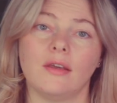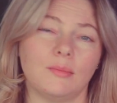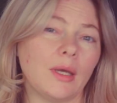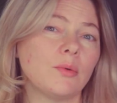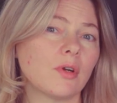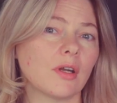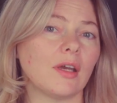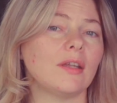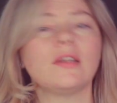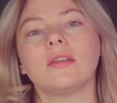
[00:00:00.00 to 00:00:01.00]
In my work,
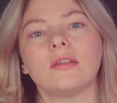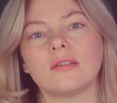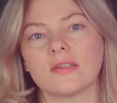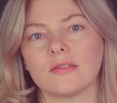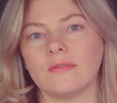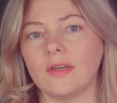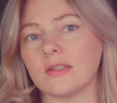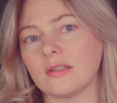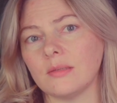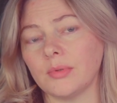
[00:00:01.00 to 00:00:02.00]
I need this
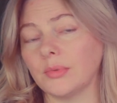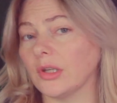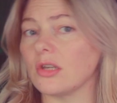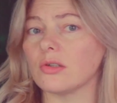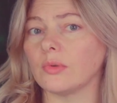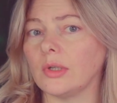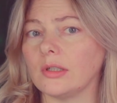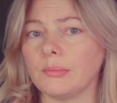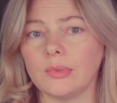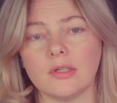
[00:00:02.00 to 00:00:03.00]
fancy publication
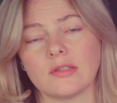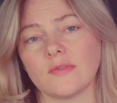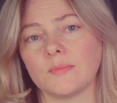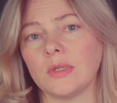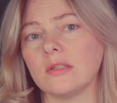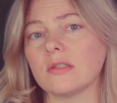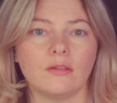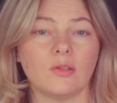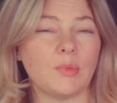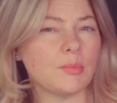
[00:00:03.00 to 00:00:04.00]
quality plots of spins
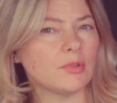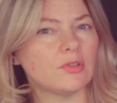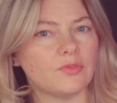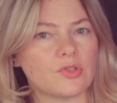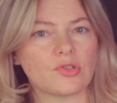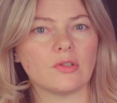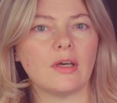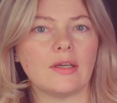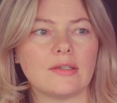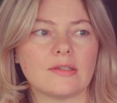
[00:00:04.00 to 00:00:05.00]
to be able to
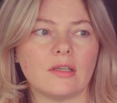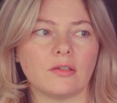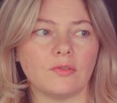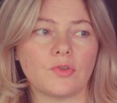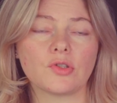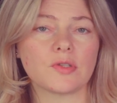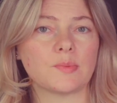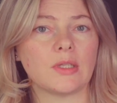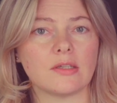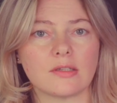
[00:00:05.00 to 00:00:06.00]
visualize the artificial
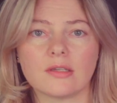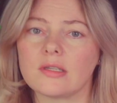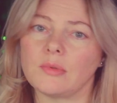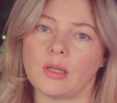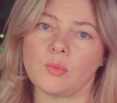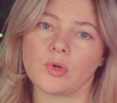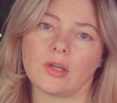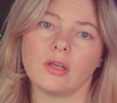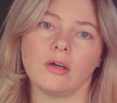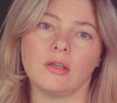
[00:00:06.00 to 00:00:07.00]
spin ice system that I'm
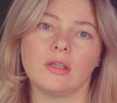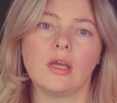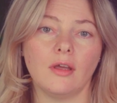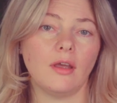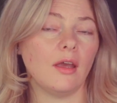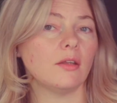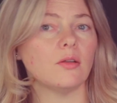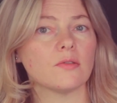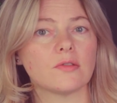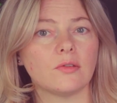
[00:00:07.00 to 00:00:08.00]
working on and
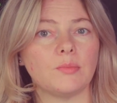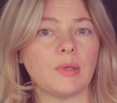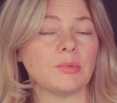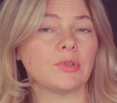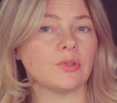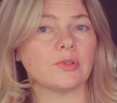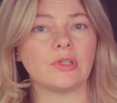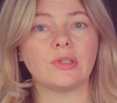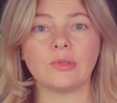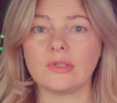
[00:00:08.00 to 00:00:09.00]
also to be able to look
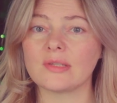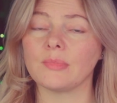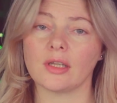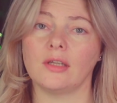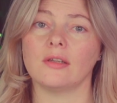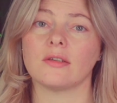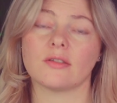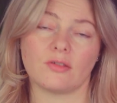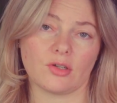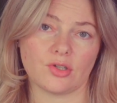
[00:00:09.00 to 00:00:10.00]
into its magnetic
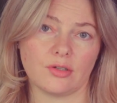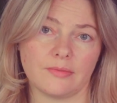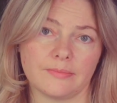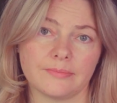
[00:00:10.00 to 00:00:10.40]
structure.